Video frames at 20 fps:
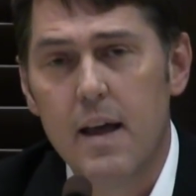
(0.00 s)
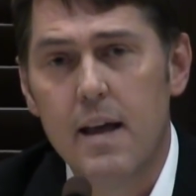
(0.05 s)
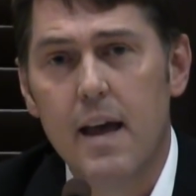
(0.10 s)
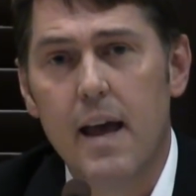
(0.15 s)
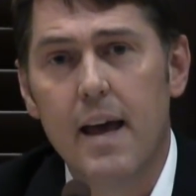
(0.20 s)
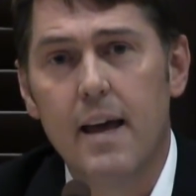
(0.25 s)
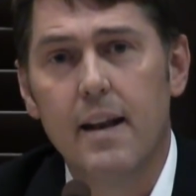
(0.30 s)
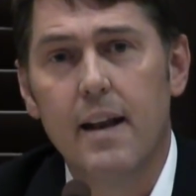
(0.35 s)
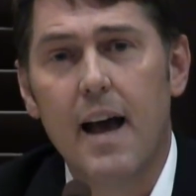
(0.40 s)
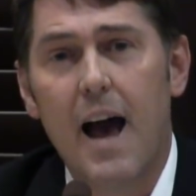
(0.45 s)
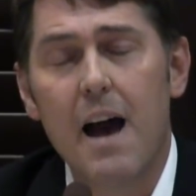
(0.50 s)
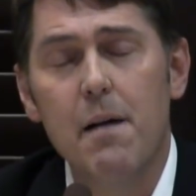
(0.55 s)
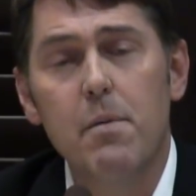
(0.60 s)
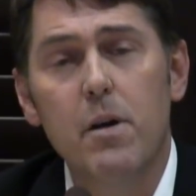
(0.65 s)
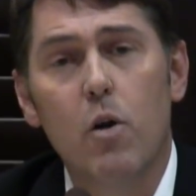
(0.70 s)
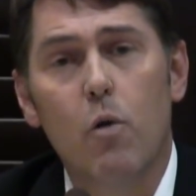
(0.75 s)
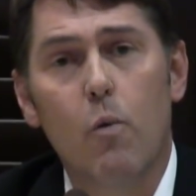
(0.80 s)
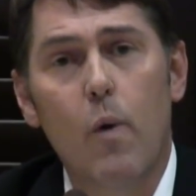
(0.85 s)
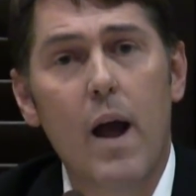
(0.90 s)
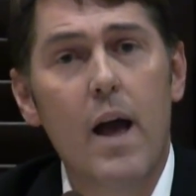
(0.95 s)
And I've
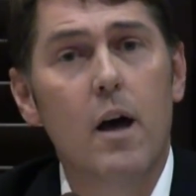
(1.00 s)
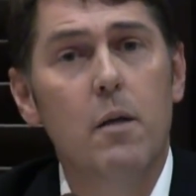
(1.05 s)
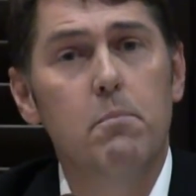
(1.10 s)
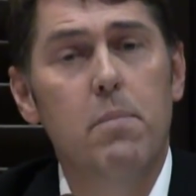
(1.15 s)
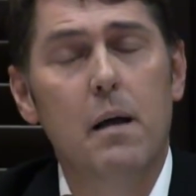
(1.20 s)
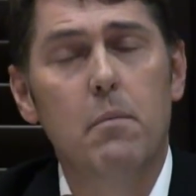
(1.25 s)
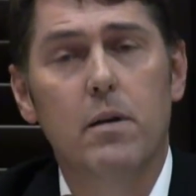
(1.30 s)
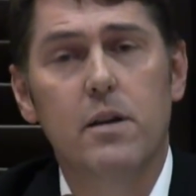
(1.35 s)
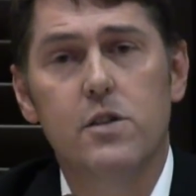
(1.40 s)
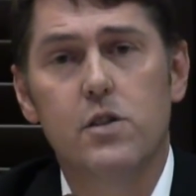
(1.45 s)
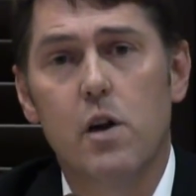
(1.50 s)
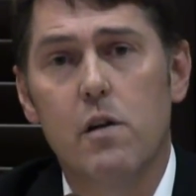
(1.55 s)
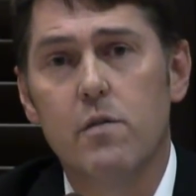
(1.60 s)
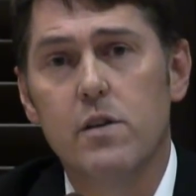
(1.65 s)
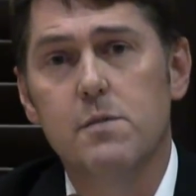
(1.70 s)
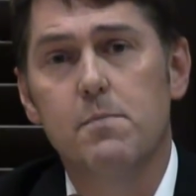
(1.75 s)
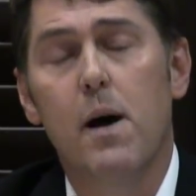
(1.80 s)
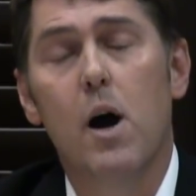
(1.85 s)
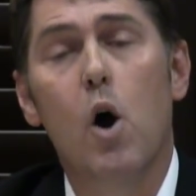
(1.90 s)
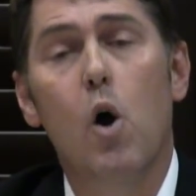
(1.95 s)
been around public
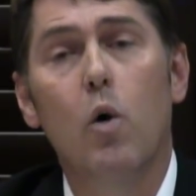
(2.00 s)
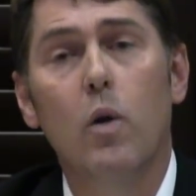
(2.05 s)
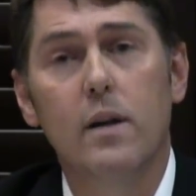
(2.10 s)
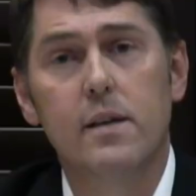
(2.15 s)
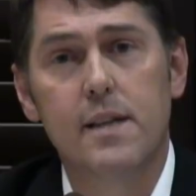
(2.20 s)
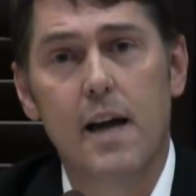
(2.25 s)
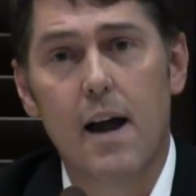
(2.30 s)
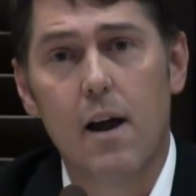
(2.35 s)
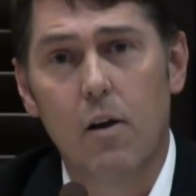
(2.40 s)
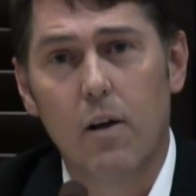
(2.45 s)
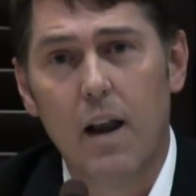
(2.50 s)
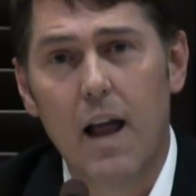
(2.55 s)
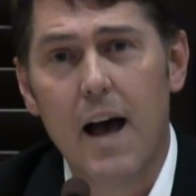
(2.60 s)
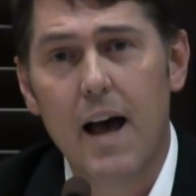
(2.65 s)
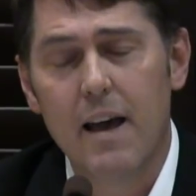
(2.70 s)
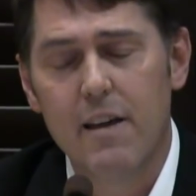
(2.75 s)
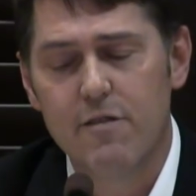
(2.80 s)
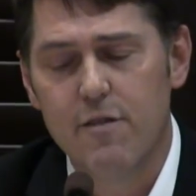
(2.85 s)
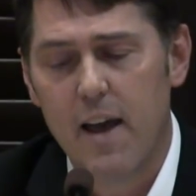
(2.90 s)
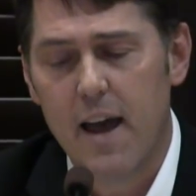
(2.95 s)
service my whole entire
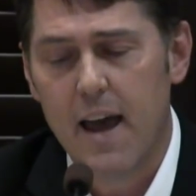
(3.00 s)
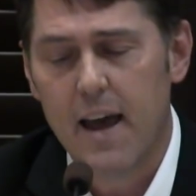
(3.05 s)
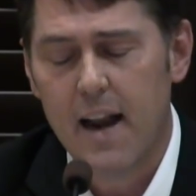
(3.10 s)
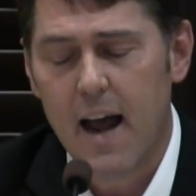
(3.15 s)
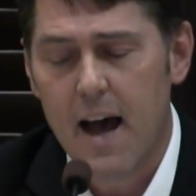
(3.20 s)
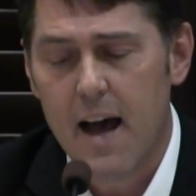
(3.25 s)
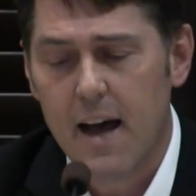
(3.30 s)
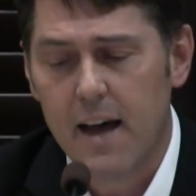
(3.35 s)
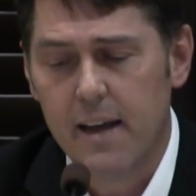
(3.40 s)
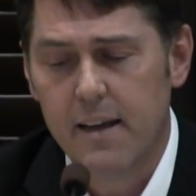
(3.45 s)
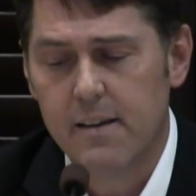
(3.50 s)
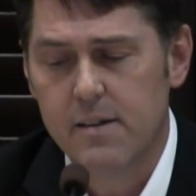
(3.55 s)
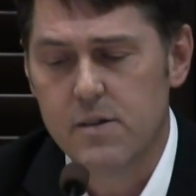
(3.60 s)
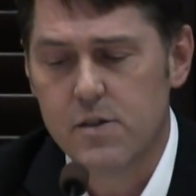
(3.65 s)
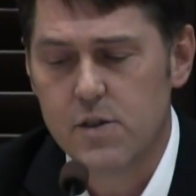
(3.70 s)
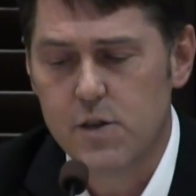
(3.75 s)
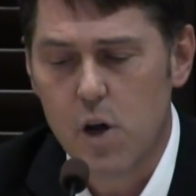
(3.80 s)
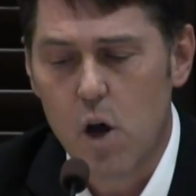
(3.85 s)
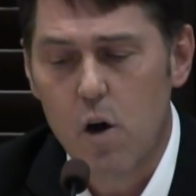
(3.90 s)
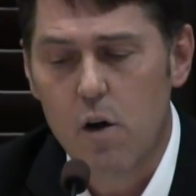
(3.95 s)
life, and I
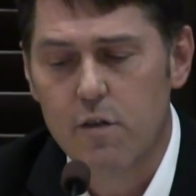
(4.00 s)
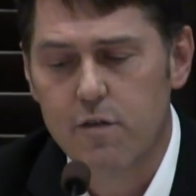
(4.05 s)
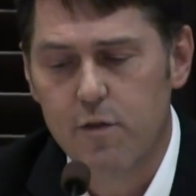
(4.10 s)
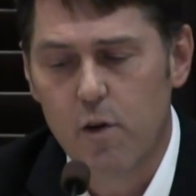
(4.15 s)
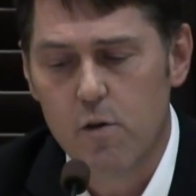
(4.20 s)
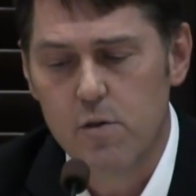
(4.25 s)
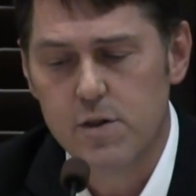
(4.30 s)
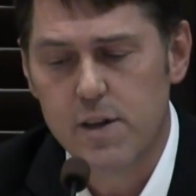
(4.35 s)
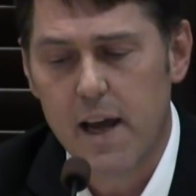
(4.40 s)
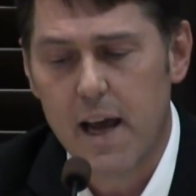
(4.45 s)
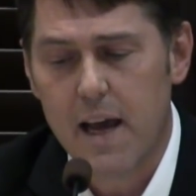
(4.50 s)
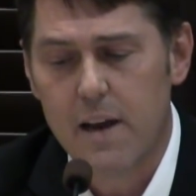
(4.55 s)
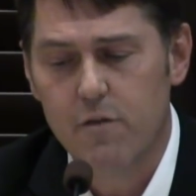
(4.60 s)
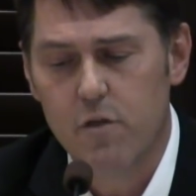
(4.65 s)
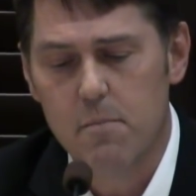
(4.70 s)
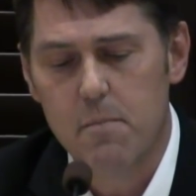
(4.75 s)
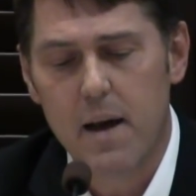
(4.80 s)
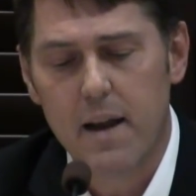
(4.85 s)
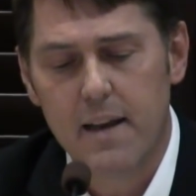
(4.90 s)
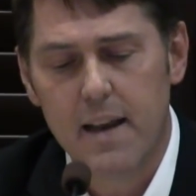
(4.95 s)
saw firsthand
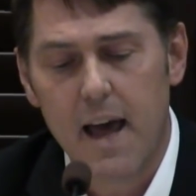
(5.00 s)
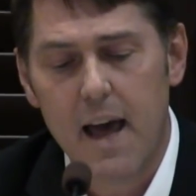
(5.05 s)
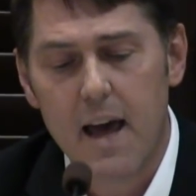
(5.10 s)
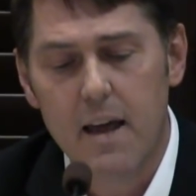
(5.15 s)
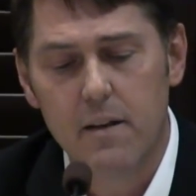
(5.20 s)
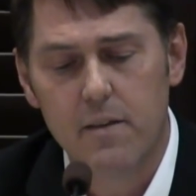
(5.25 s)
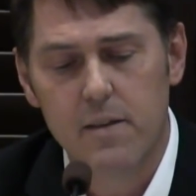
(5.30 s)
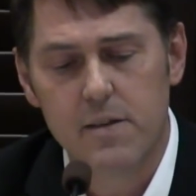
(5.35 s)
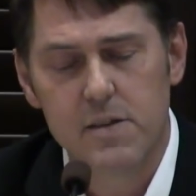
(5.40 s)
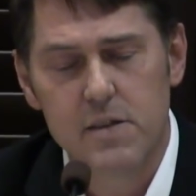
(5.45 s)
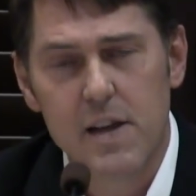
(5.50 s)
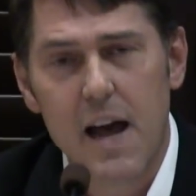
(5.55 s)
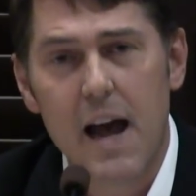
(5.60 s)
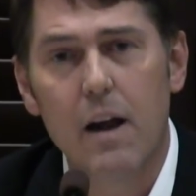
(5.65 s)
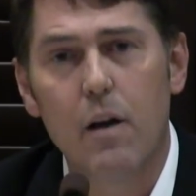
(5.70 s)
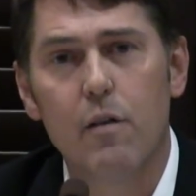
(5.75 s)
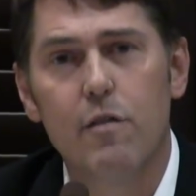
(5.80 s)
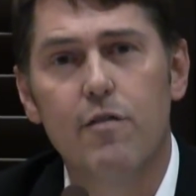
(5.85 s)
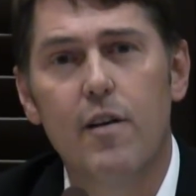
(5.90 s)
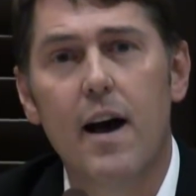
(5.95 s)
from my dad the
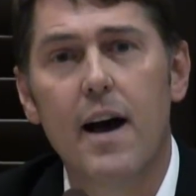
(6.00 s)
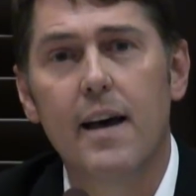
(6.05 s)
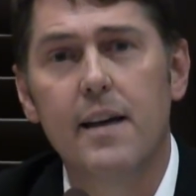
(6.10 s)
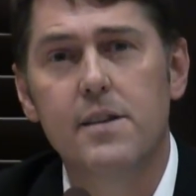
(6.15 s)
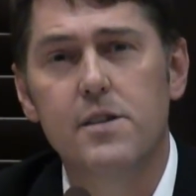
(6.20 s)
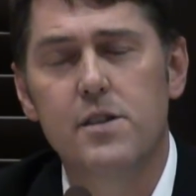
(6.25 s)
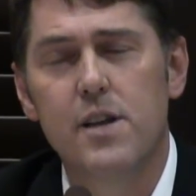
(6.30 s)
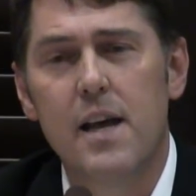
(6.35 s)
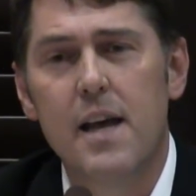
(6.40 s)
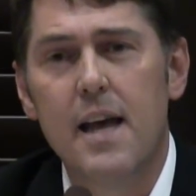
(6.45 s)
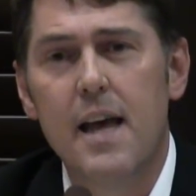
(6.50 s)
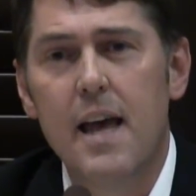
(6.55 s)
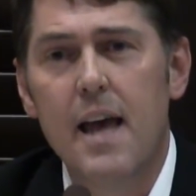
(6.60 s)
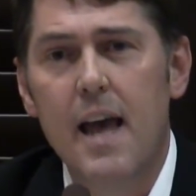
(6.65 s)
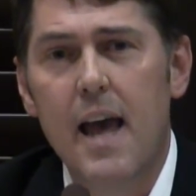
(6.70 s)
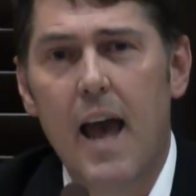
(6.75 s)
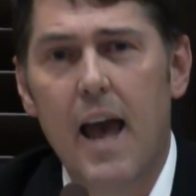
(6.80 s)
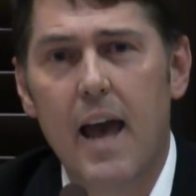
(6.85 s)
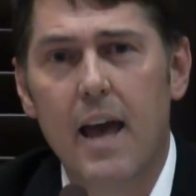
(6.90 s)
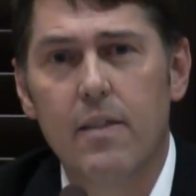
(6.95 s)
sacrifice
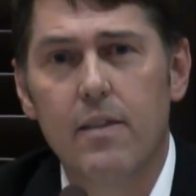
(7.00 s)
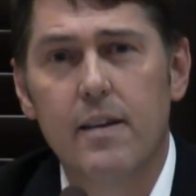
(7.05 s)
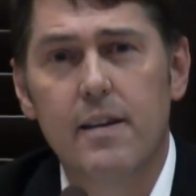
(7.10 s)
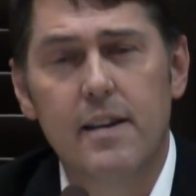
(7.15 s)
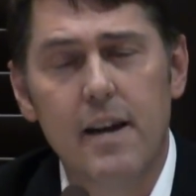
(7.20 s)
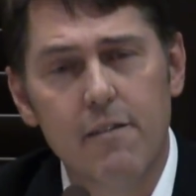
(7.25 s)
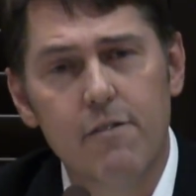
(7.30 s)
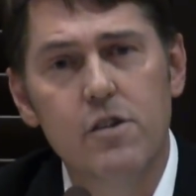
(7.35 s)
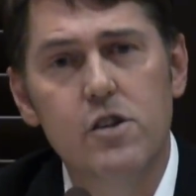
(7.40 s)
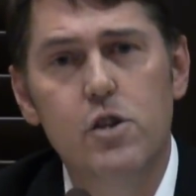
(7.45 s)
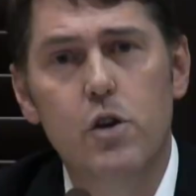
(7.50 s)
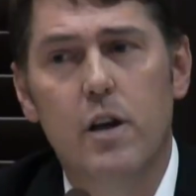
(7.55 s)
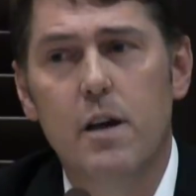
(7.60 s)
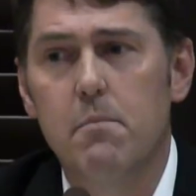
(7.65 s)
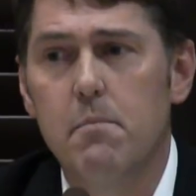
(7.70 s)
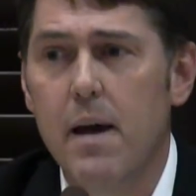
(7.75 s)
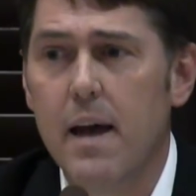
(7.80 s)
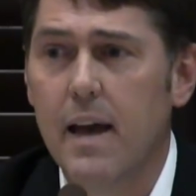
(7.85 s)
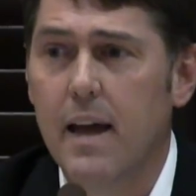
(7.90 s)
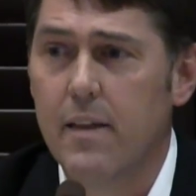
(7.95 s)
and the difference you
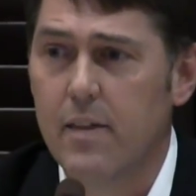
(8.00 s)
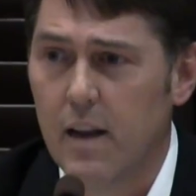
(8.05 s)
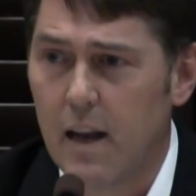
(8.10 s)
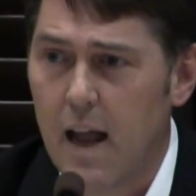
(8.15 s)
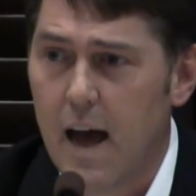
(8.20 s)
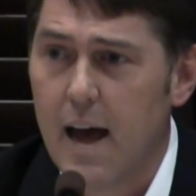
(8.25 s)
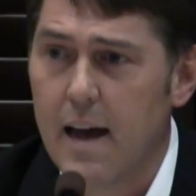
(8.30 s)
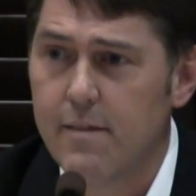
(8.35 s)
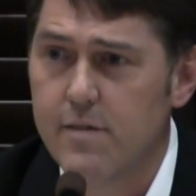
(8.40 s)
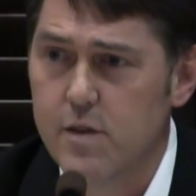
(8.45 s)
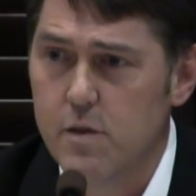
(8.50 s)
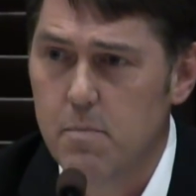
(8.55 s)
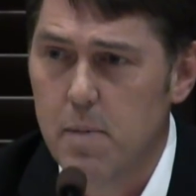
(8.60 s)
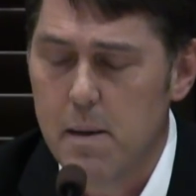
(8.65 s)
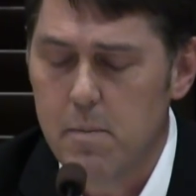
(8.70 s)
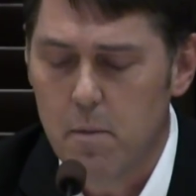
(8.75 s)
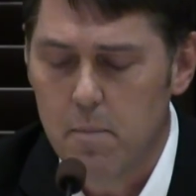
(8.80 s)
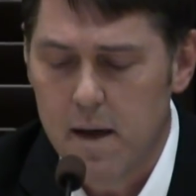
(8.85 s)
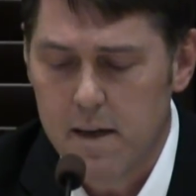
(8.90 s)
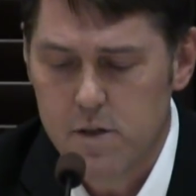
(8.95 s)
can make in the lives of
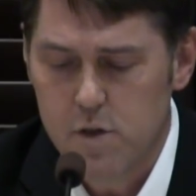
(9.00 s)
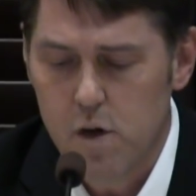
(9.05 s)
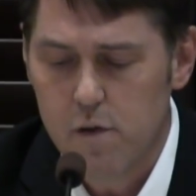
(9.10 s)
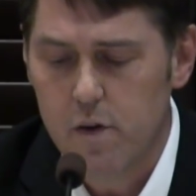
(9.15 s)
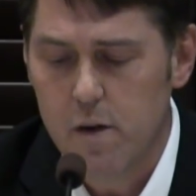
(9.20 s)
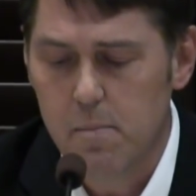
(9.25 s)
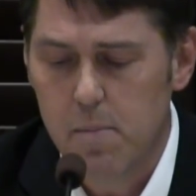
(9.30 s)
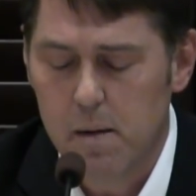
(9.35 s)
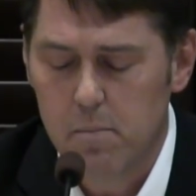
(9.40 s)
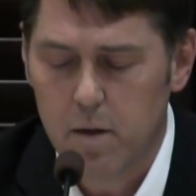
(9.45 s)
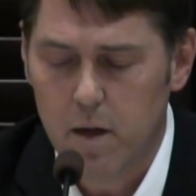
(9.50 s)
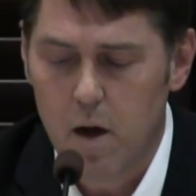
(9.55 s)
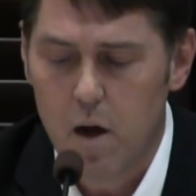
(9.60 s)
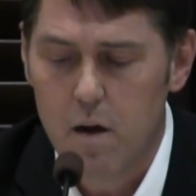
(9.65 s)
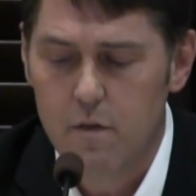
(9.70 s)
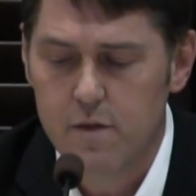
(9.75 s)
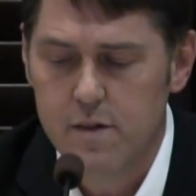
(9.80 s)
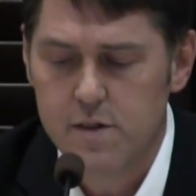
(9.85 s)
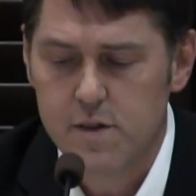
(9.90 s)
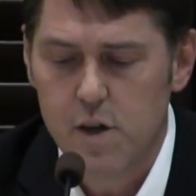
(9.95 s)
people by serving in public
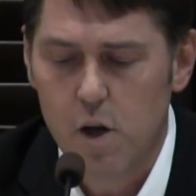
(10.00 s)
office.